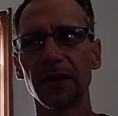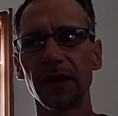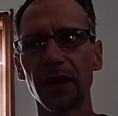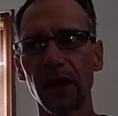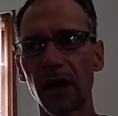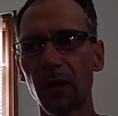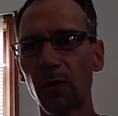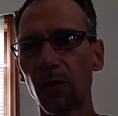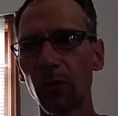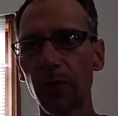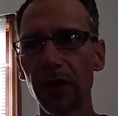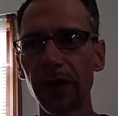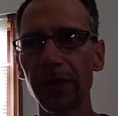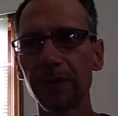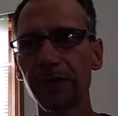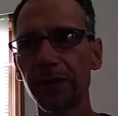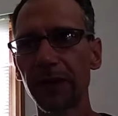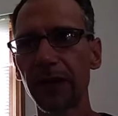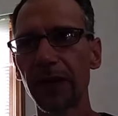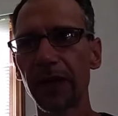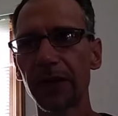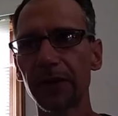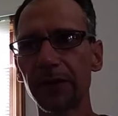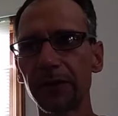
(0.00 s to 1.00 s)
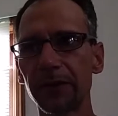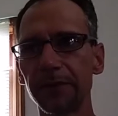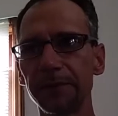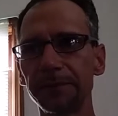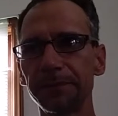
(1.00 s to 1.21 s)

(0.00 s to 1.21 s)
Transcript: I'm waving at her,